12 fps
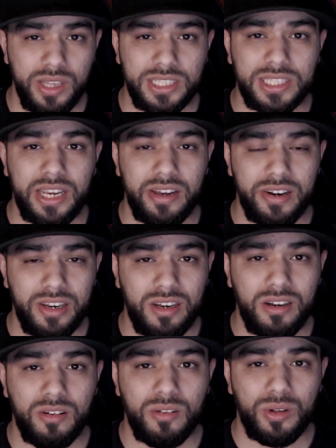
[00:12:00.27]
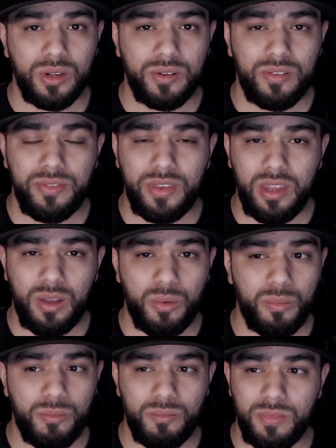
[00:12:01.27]
scary.
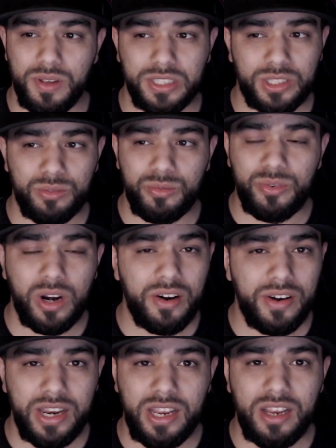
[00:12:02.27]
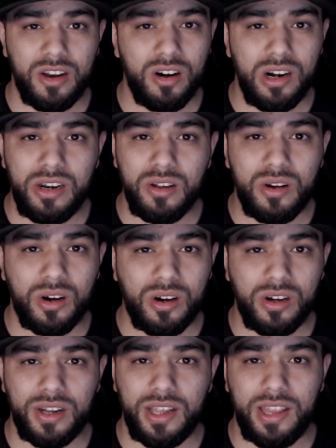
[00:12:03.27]
It's very early to
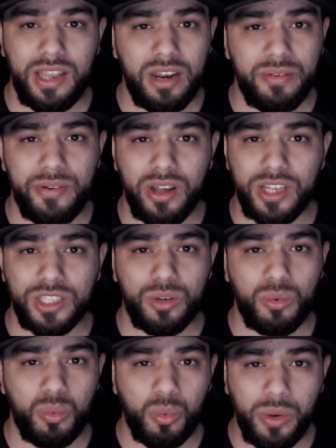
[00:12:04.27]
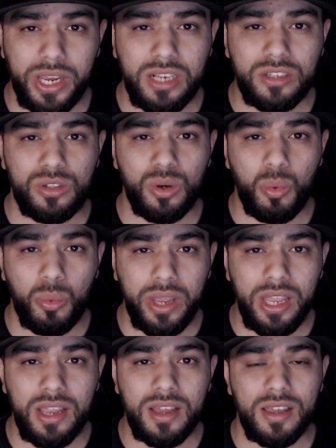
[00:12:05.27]
call. The NFL is a
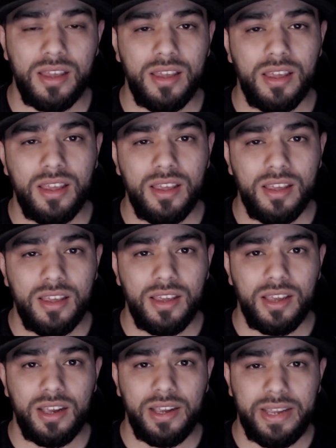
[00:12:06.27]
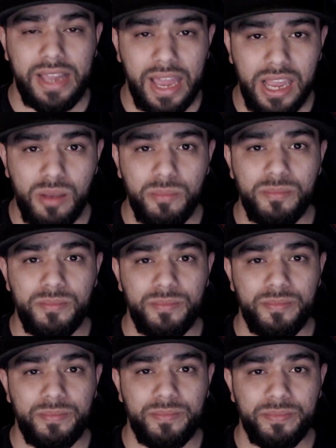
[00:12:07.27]
week-to-week game
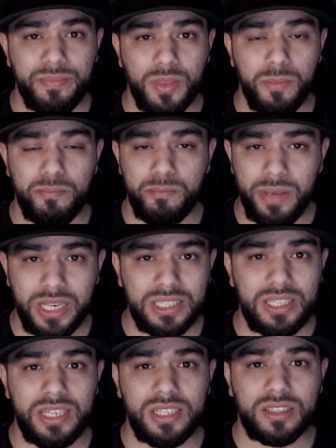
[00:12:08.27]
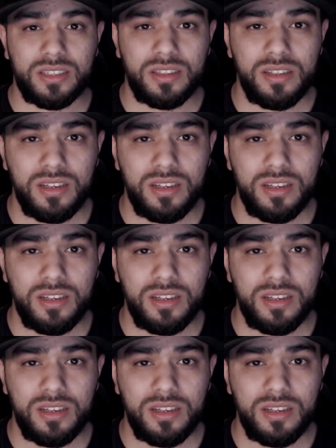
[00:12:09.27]
business.